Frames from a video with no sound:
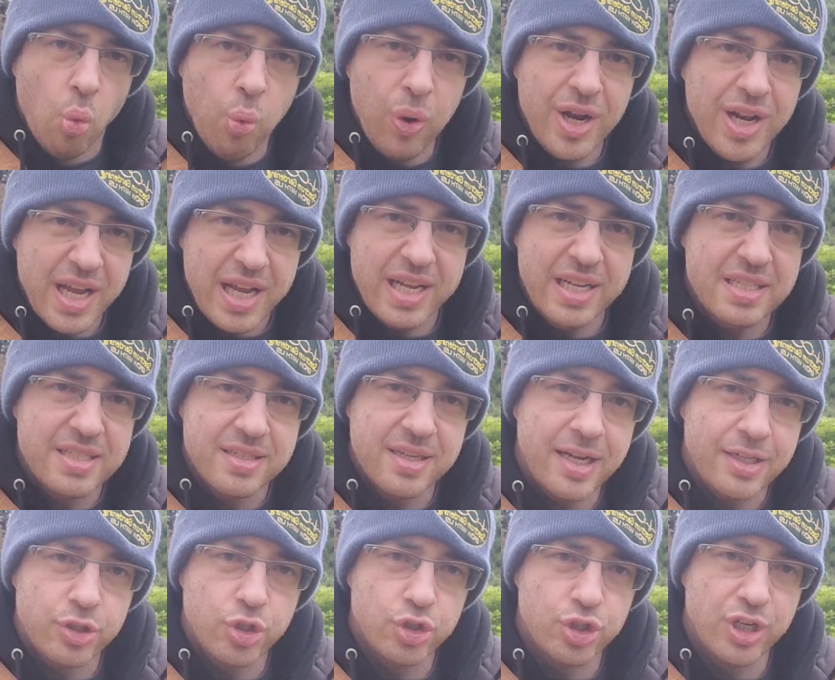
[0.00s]
What is
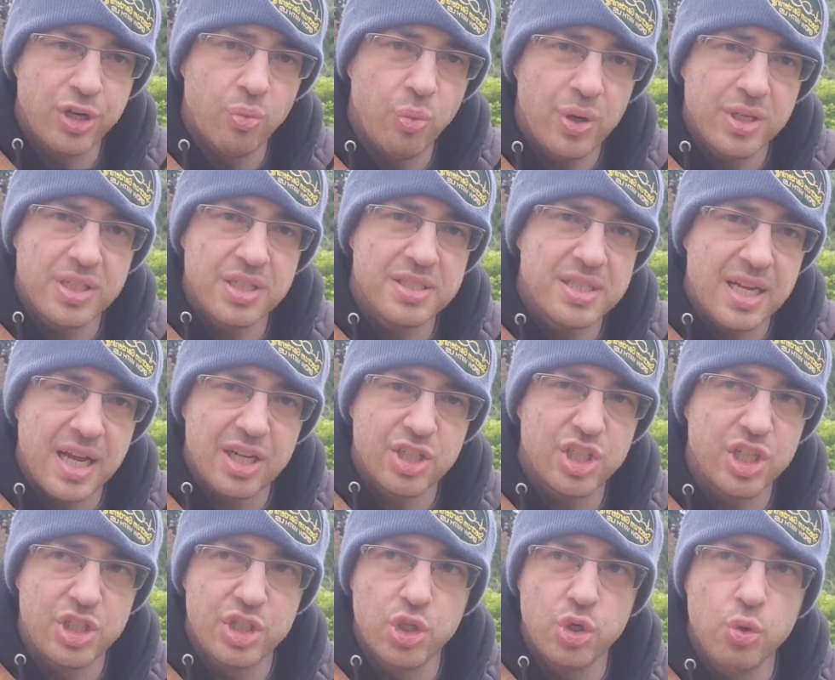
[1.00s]
nitrogen and what does it
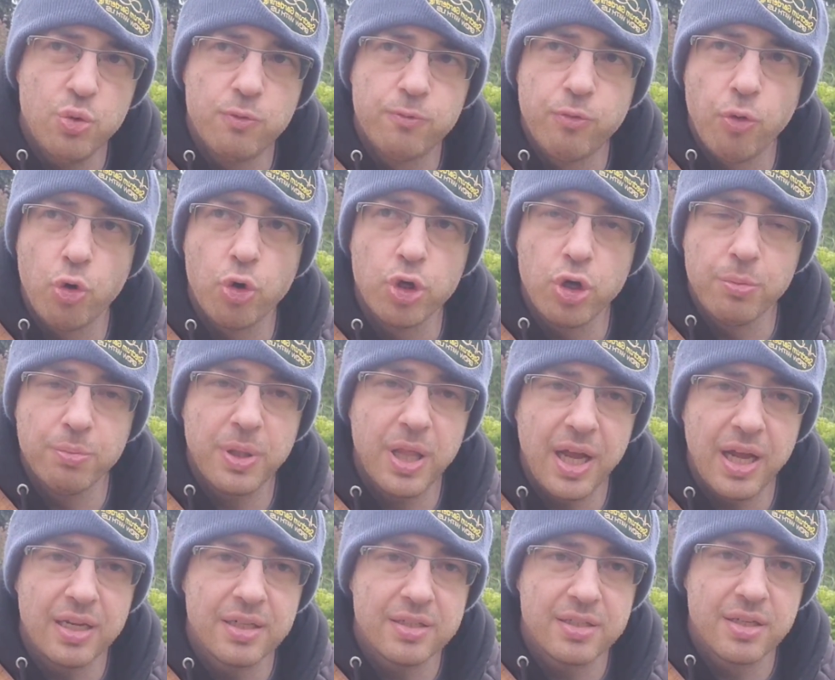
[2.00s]
actually do for your
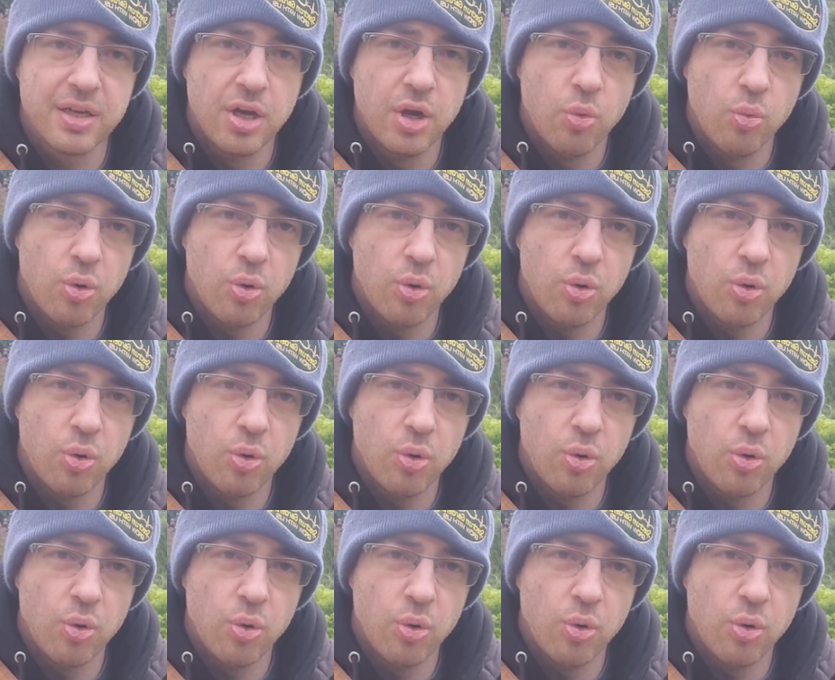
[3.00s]
plants?